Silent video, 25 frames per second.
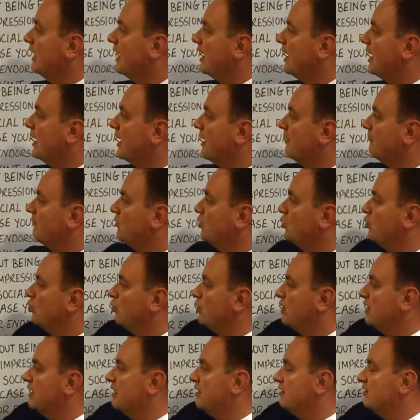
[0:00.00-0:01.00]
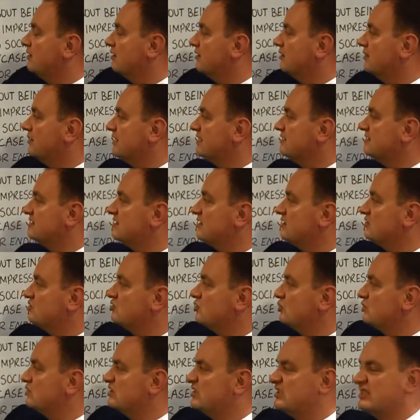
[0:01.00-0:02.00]
um, with this
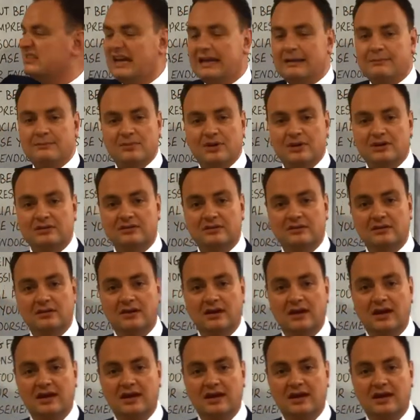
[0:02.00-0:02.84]
sort of statement